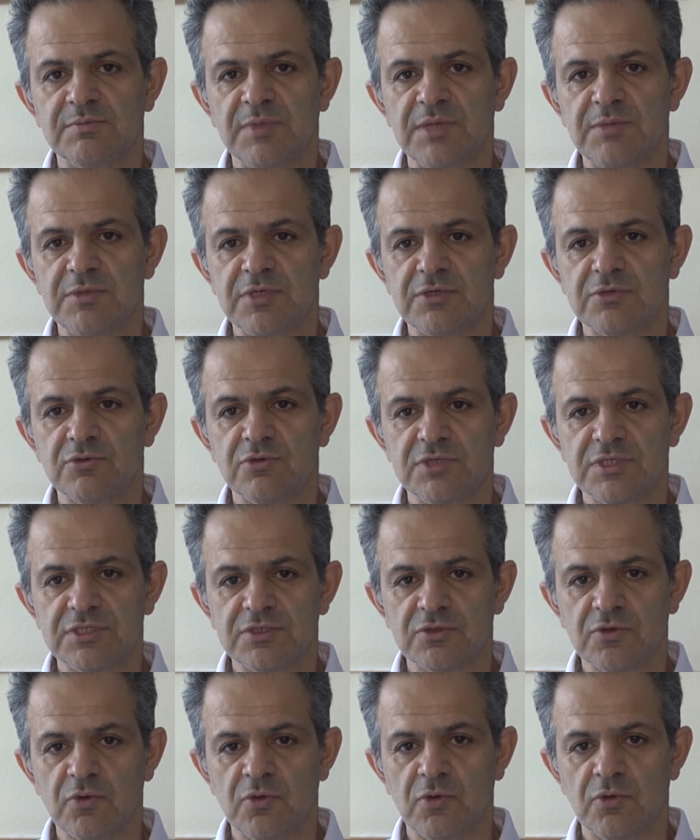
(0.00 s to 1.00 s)
maybe
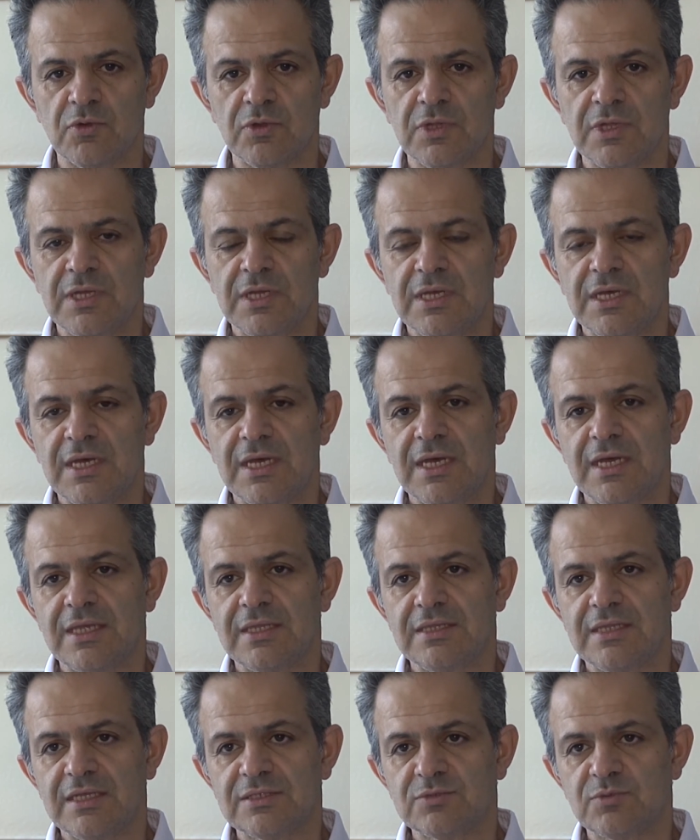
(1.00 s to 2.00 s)
critical,
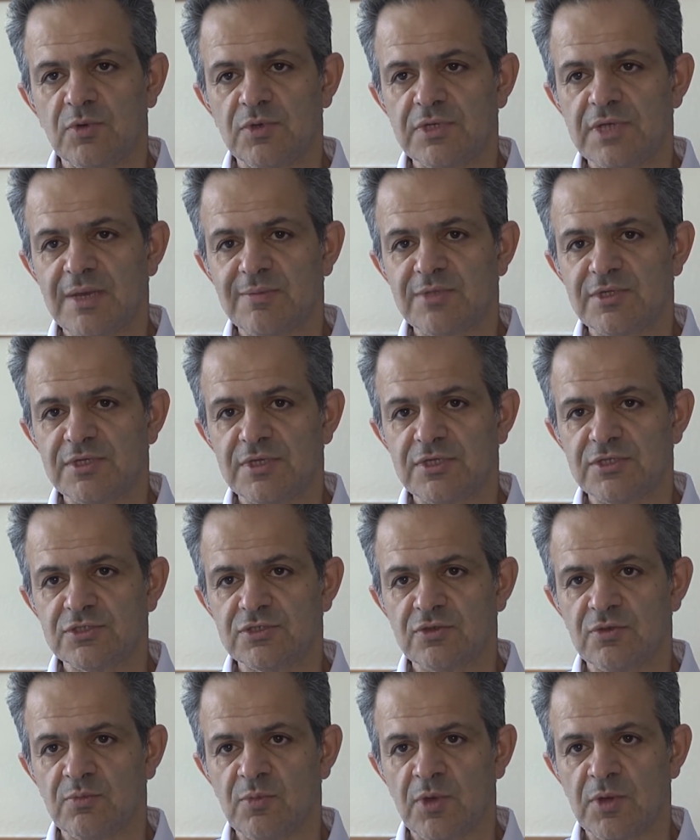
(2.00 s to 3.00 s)
and that's one
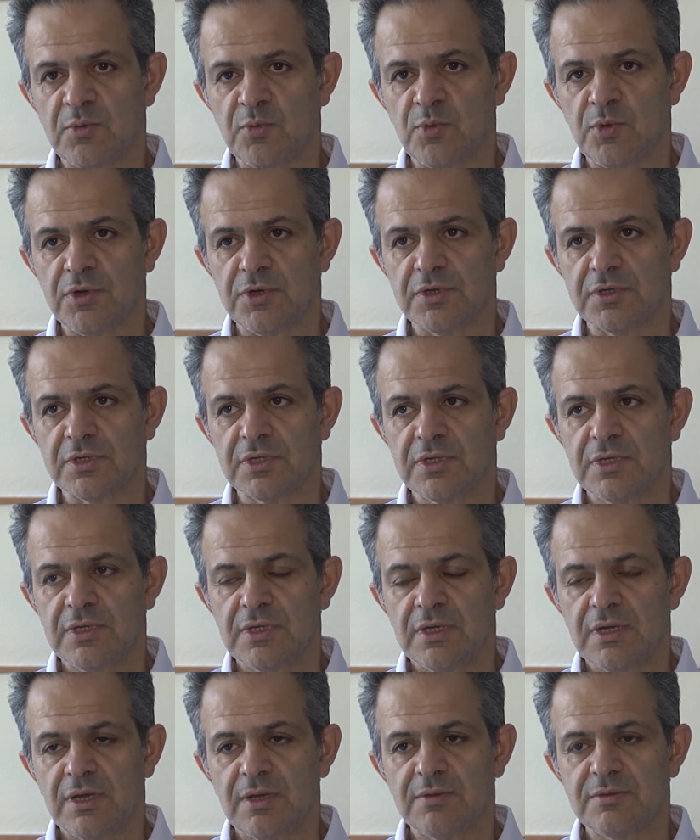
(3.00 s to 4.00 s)
application of my work.
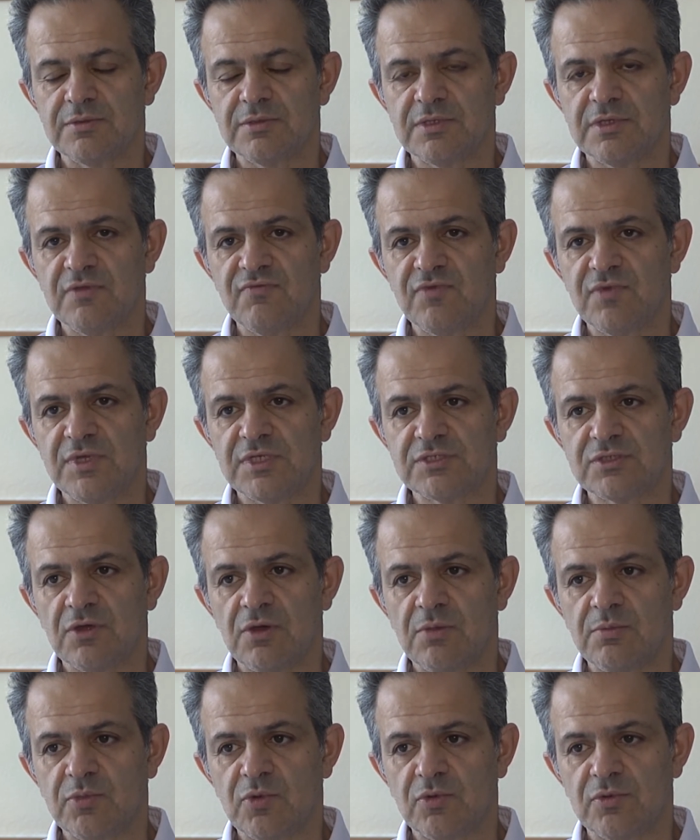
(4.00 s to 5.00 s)
I'll give you an
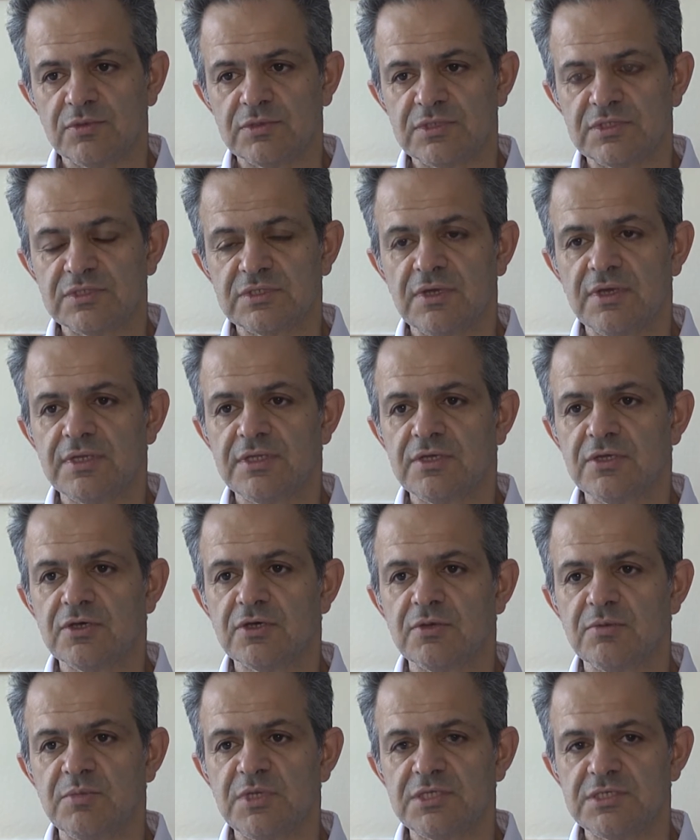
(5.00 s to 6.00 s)
example, designing
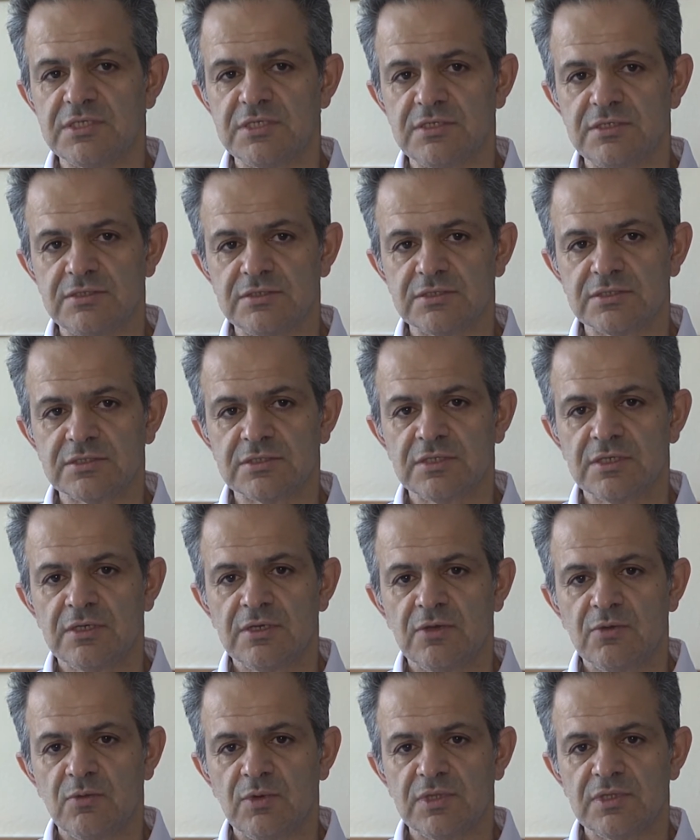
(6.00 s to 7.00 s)
committees,
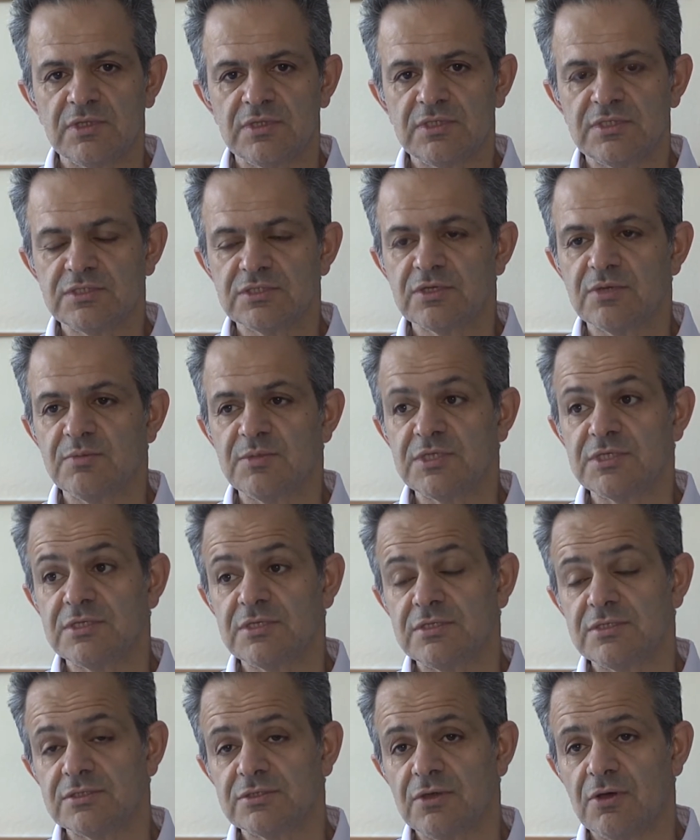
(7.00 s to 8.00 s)
whether these
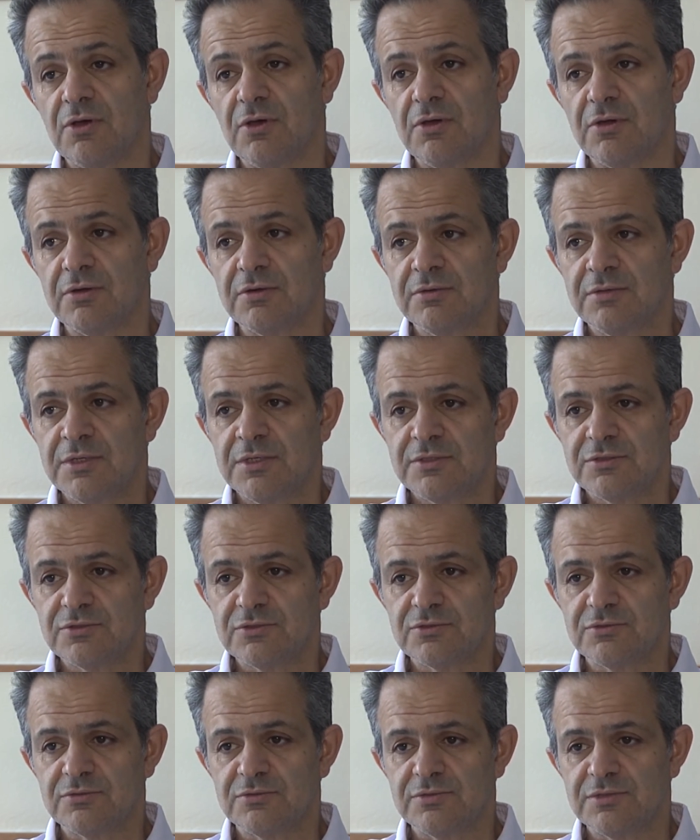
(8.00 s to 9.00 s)
committees are
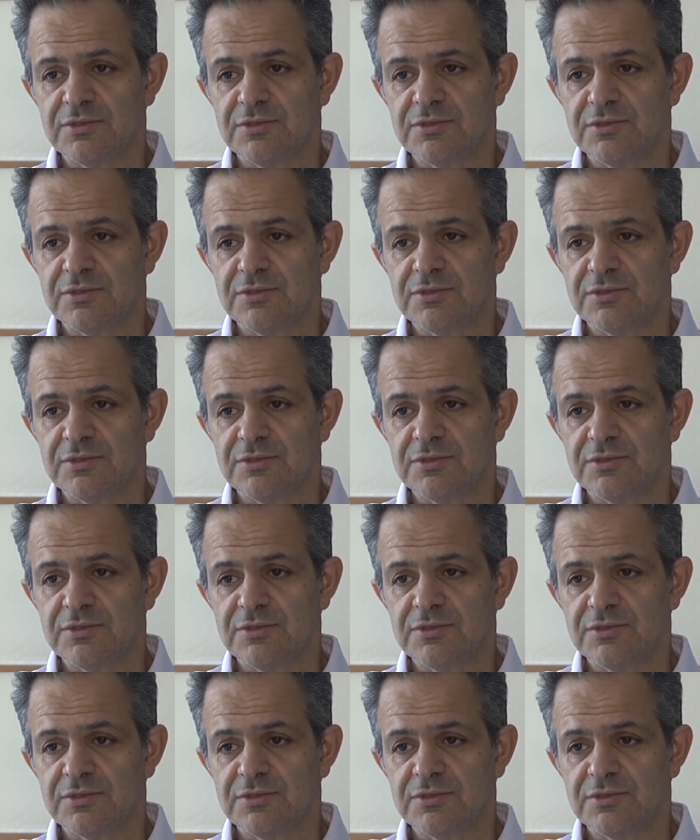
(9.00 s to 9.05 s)
to